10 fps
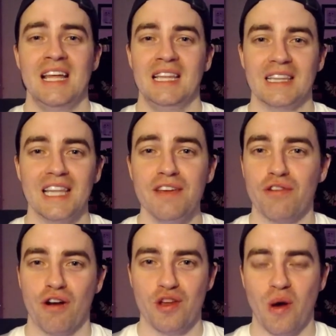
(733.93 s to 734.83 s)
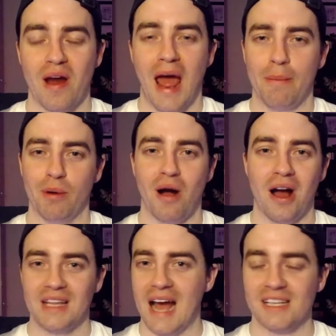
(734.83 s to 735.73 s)
Leave a review on Apple
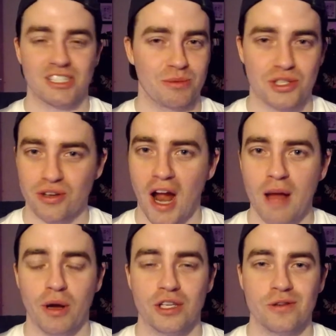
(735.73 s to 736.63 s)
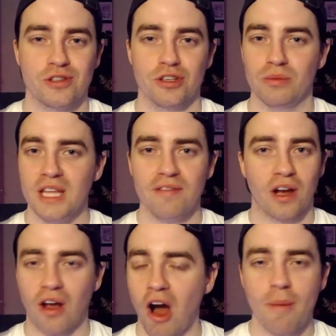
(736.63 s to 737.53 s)
Podcasts, subscribe on YouTube, leave a
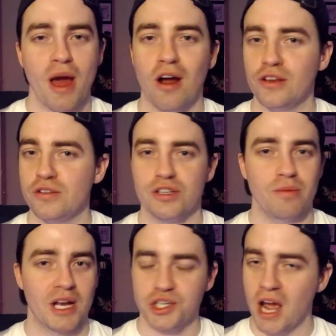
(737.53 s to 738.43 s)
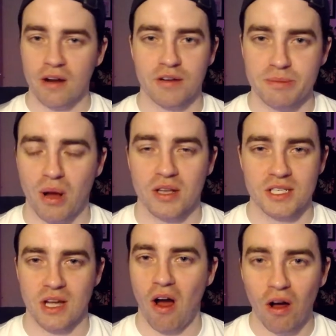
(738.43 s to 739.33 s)
comment on YouTube. I try to respond
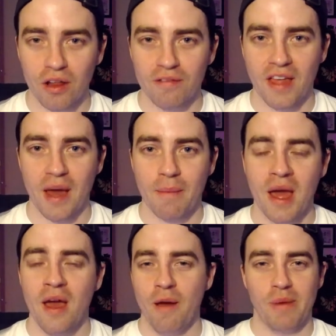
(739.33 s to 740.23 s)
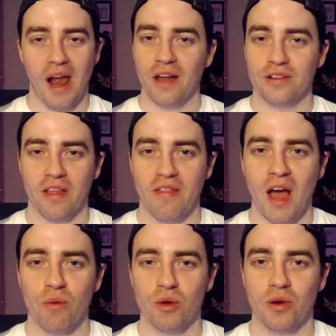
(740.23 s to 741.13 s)
to all of them. But other than
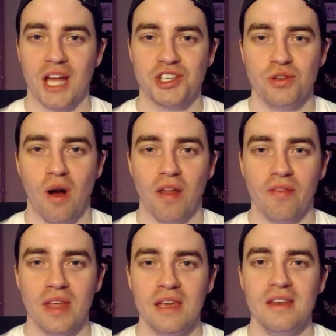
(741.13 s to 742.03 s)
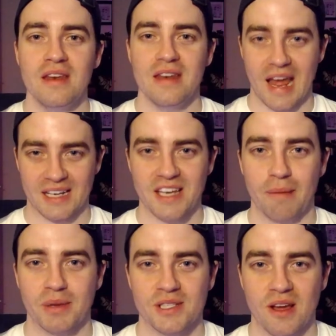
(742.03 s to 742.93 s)
that, we will catch you on the next
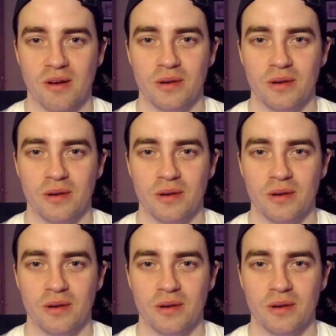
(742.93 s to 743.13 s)
episode.